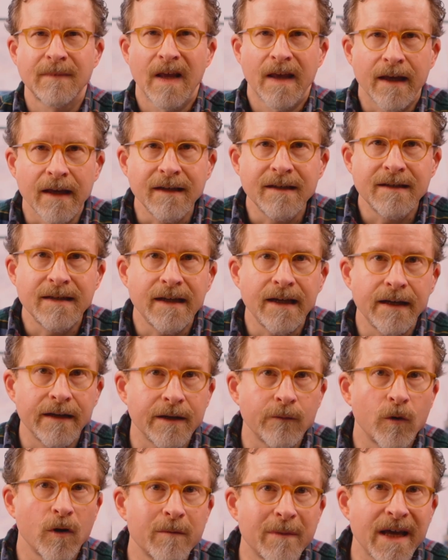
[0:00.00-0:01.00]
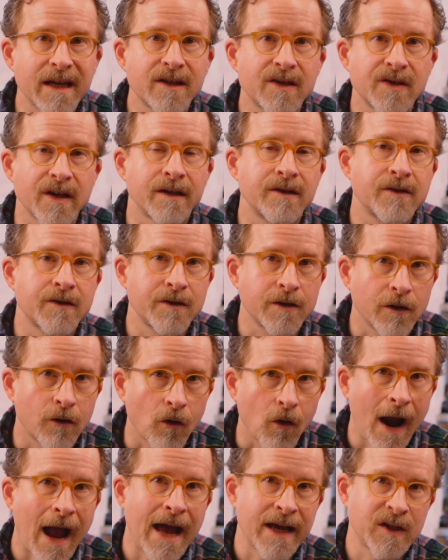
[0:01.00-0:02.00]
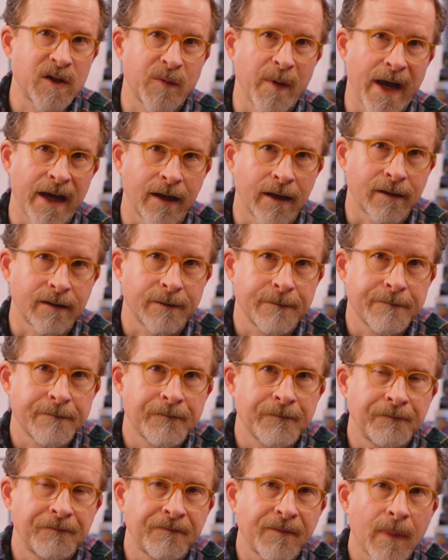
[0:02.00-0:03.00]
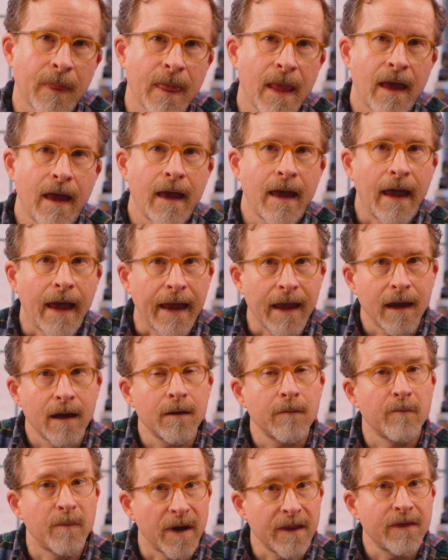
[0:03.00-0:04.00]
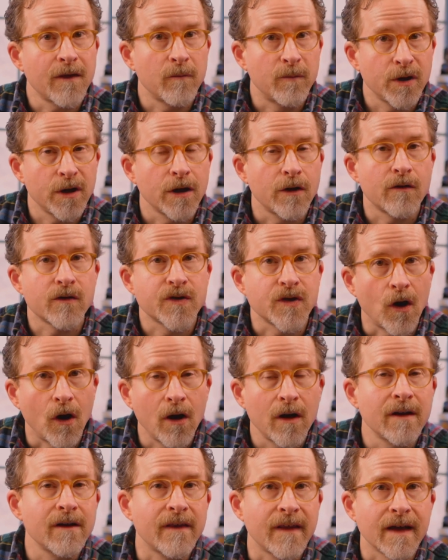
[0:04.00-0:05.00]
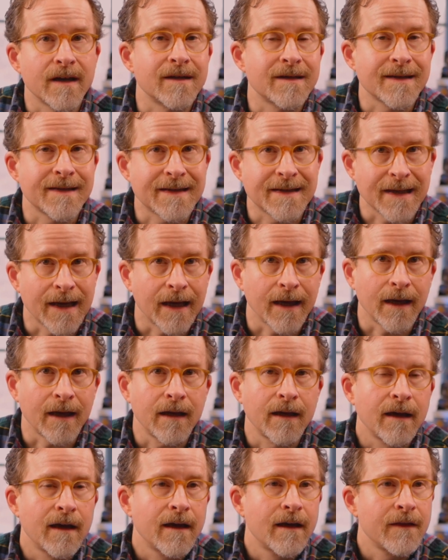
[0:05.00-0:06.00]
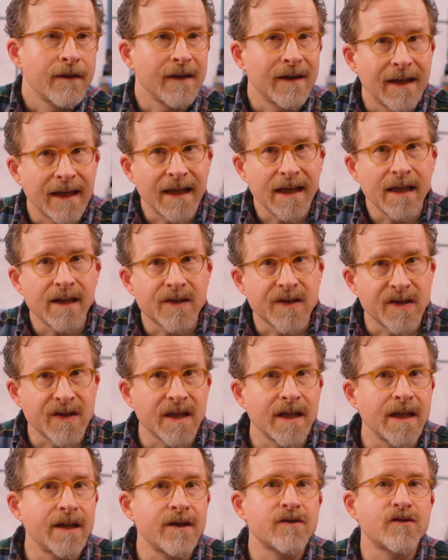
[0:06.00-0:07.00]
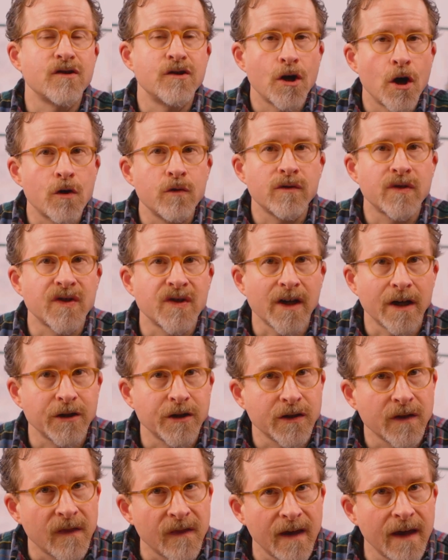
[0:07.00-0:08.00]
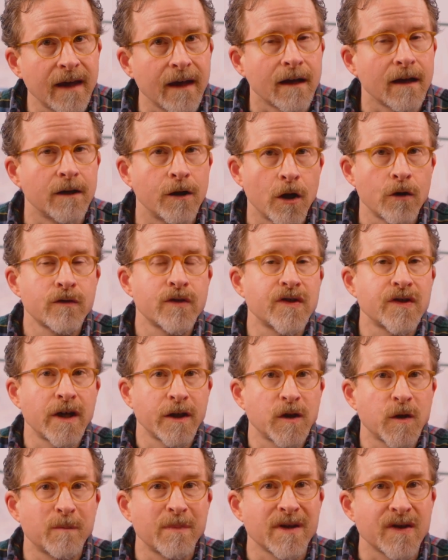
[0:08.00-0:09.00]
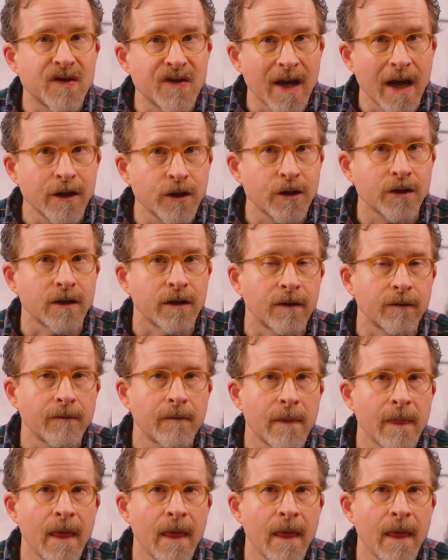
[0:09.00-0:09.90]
Indeed, it would make sense to grasp at it. And, but the Buddha goes on then to say that he sees no such thing, no such possession